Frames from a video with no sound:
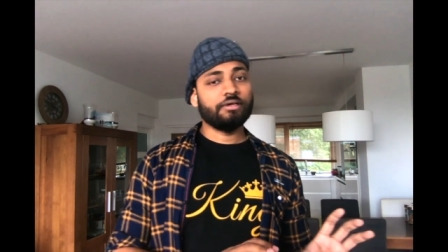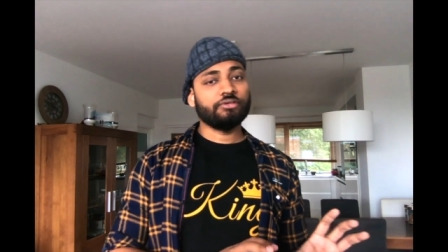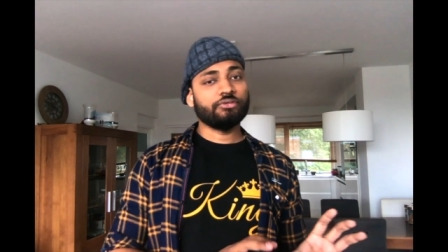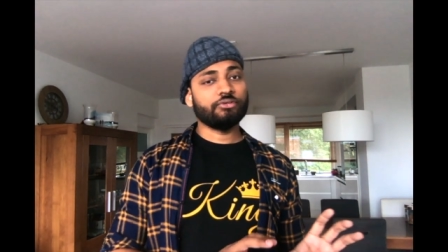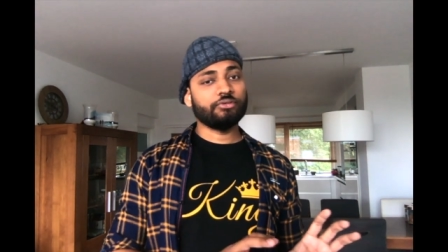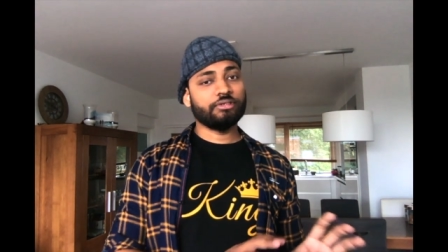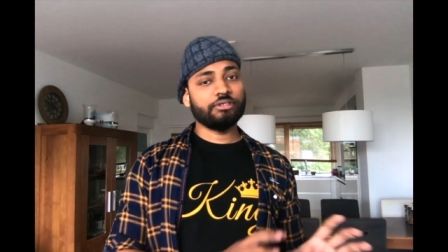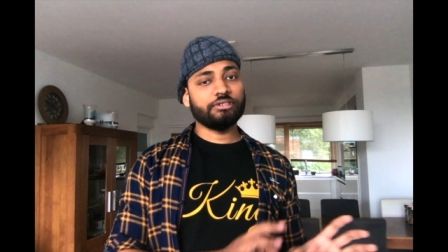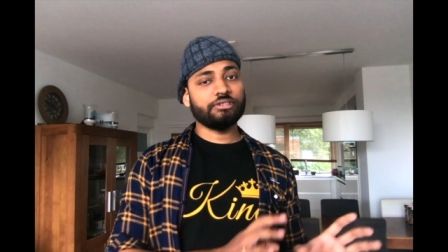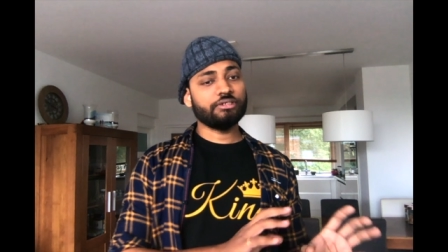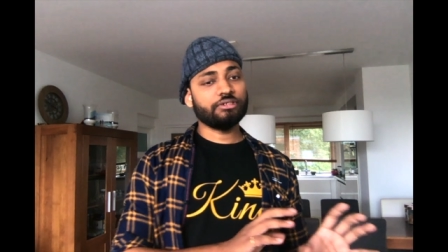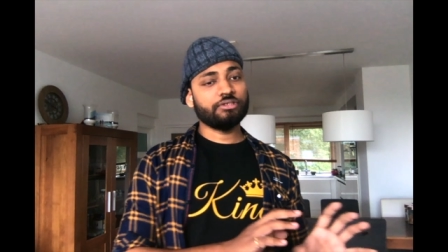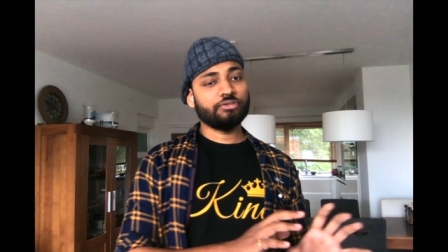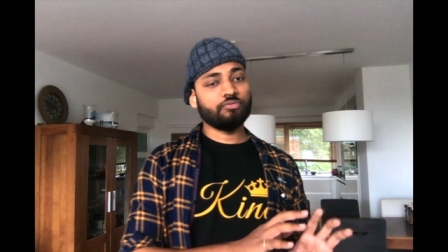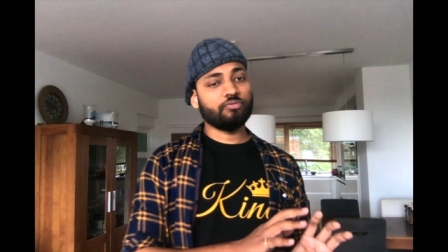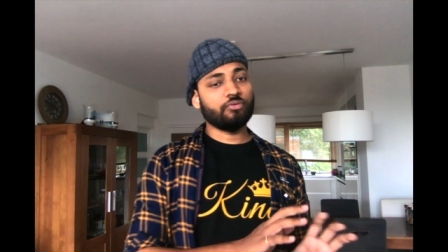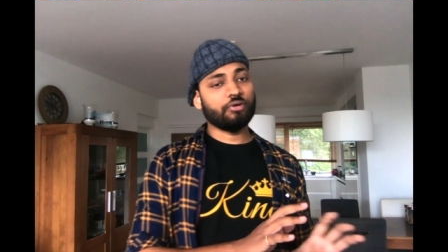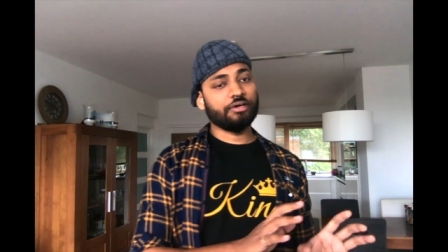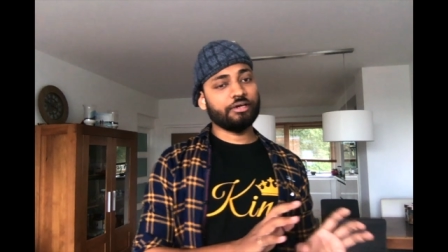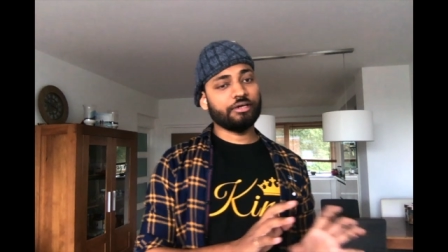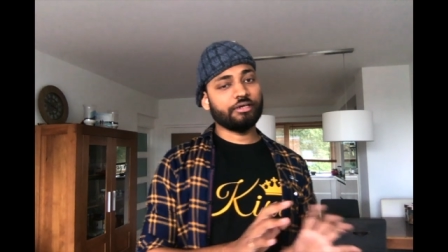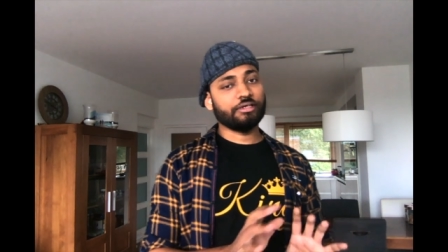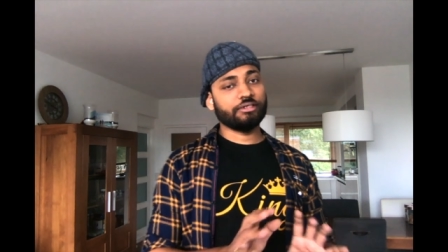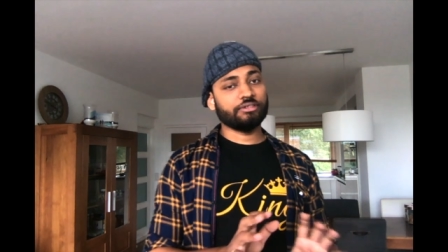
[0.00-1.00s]
so this is
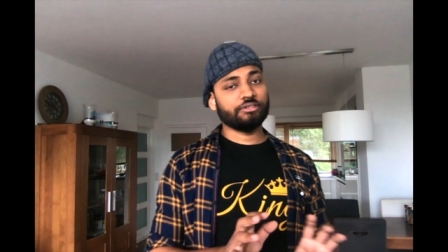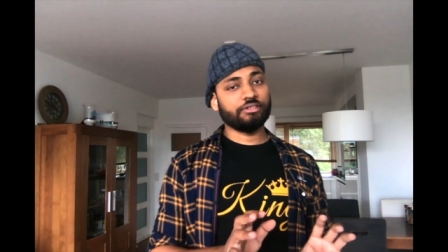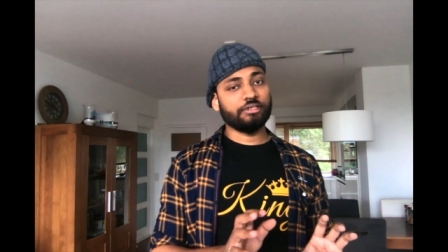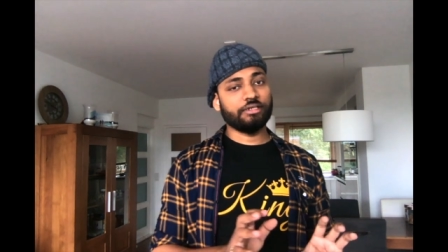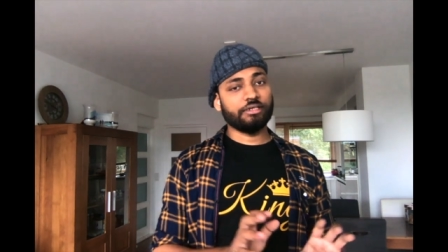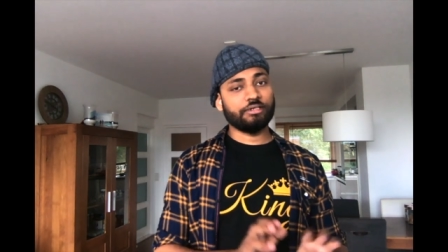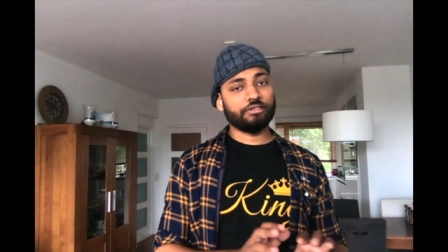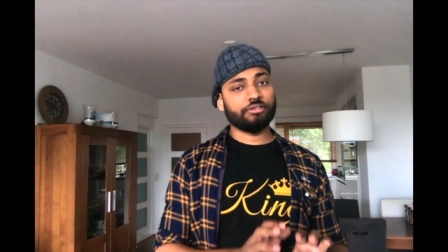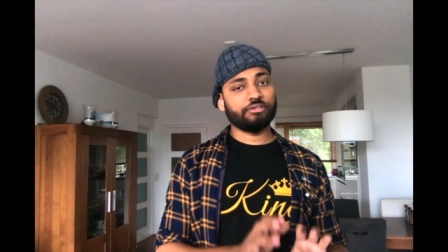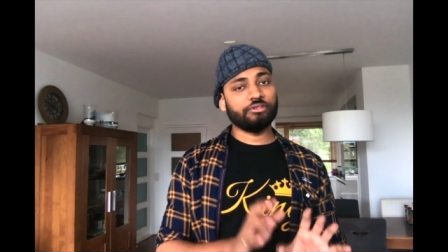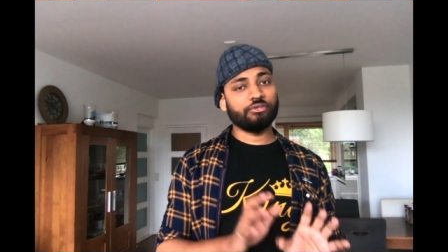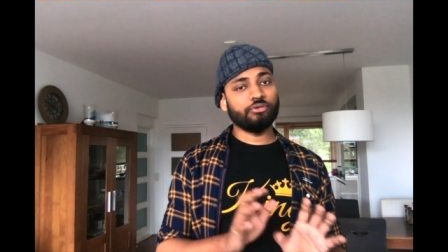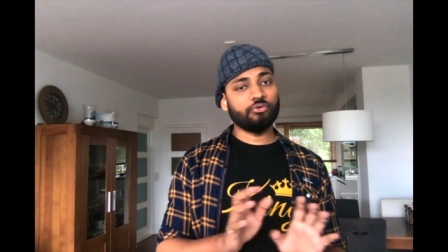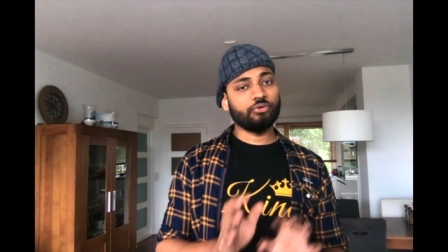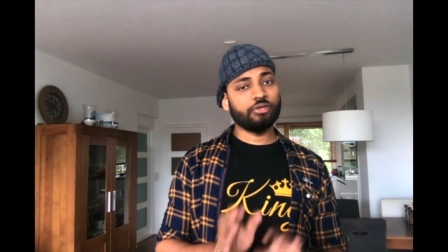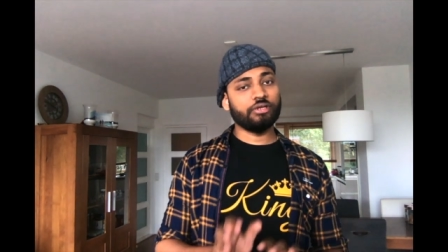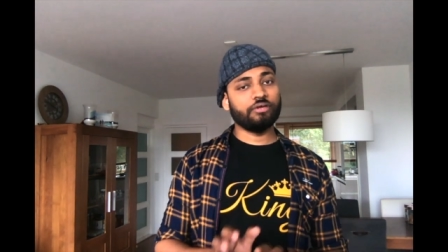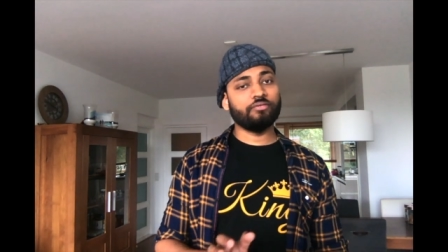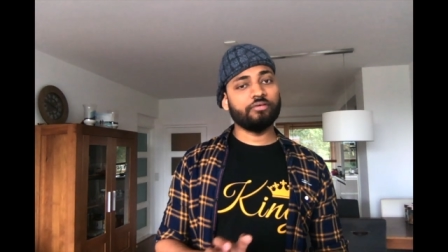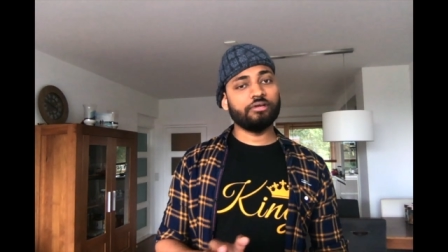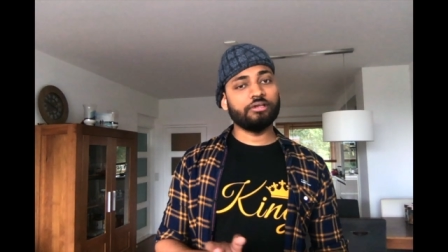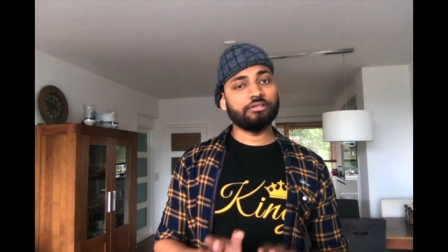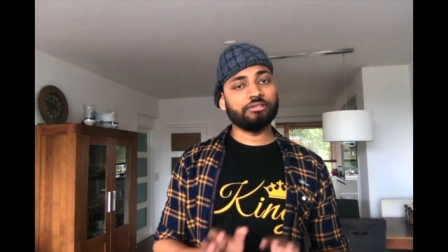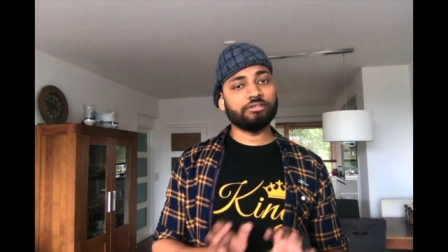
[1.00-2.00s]
what it is, like low
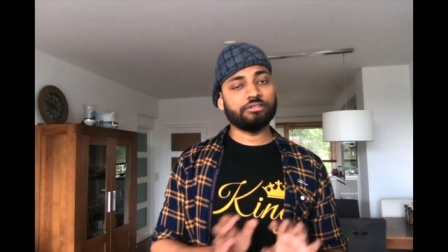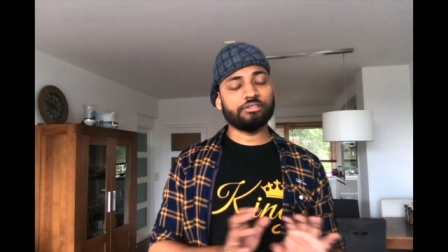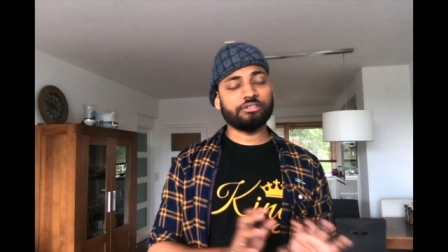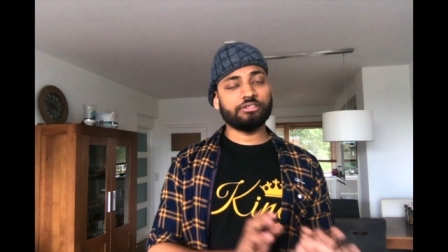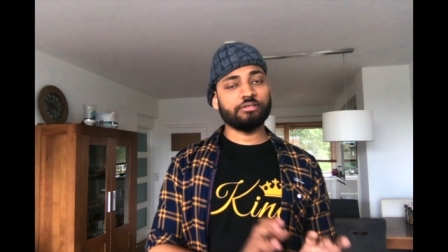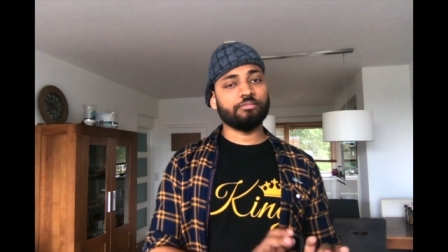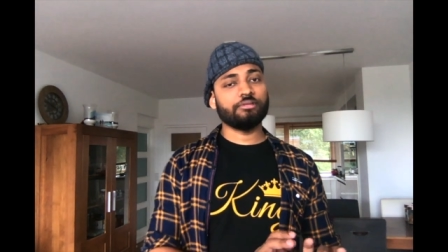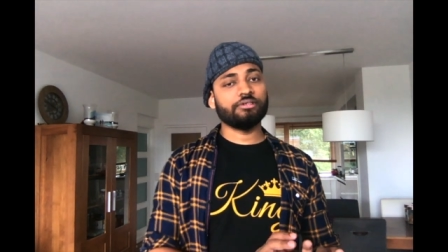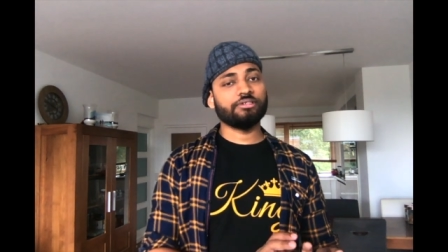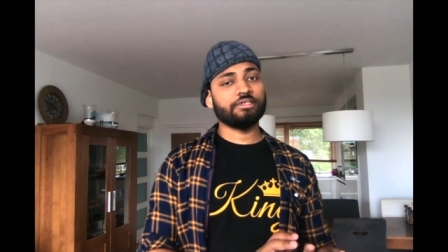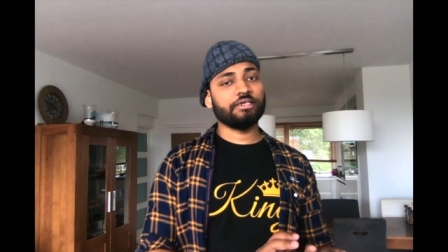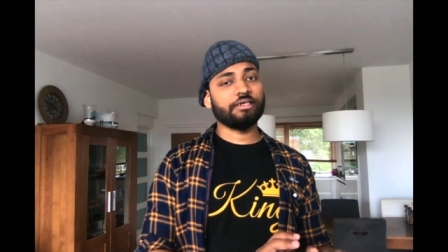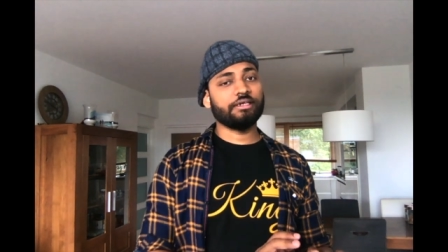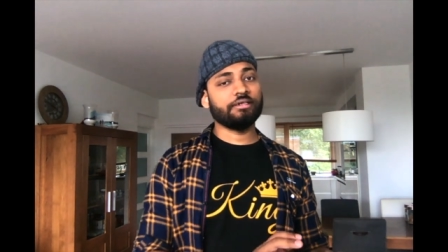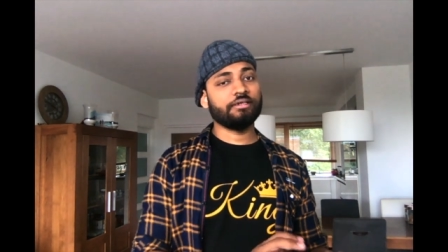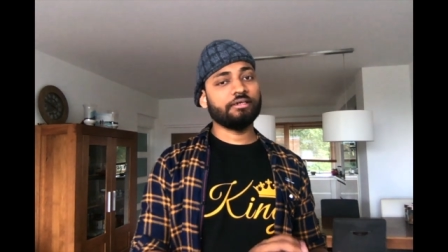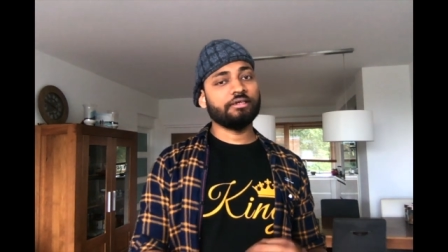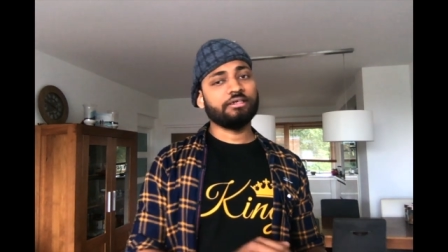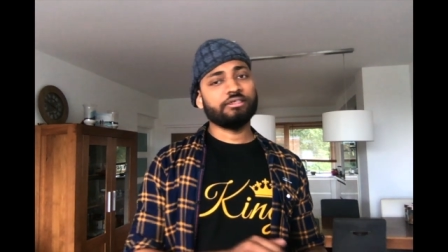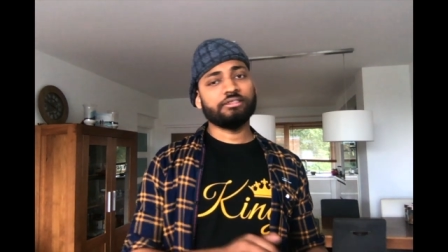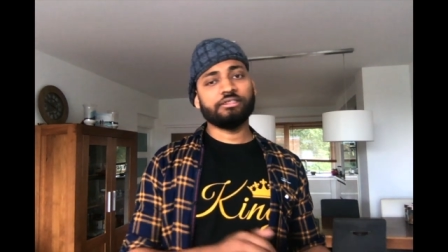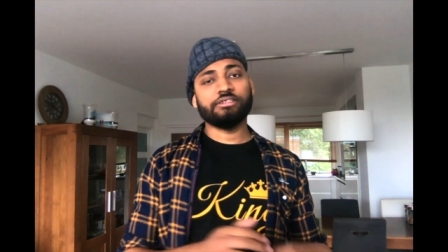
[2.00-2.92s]
level system design.